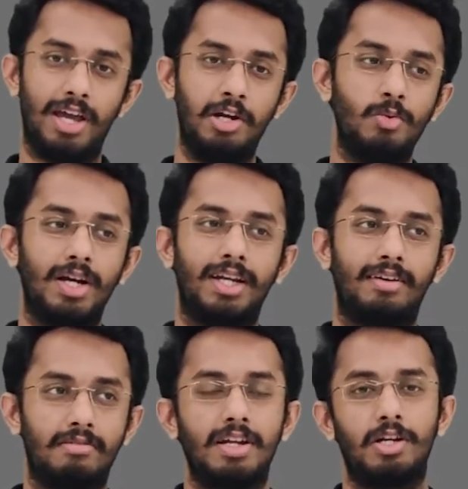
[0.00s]
Where do I
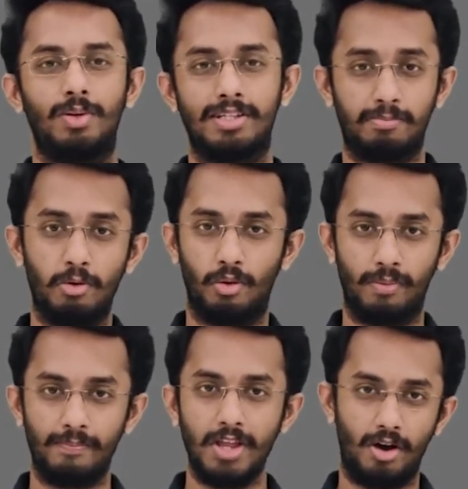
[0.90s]
try to explore?
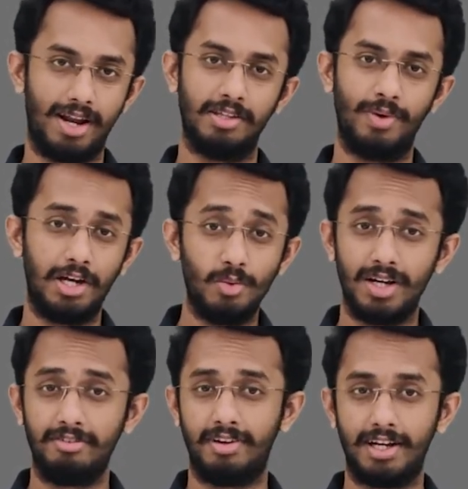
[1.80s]
Or rather, where do
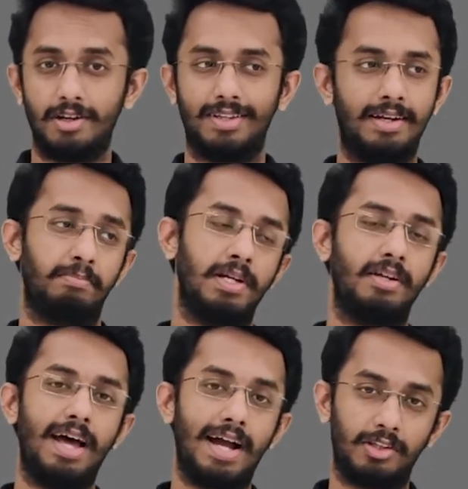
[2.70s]
I find out that a
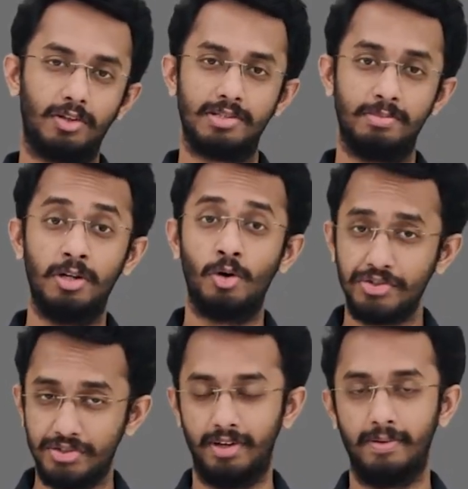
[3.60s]
particular hackathon has been
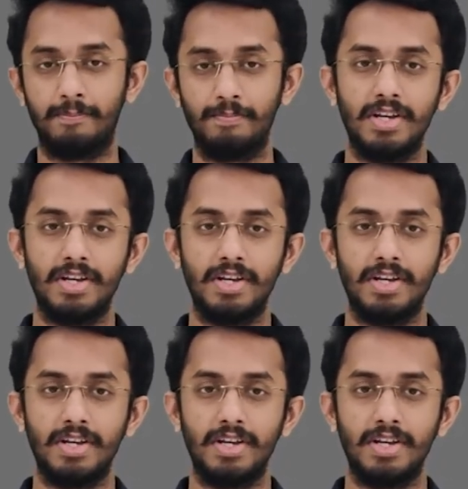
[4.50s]
hosted?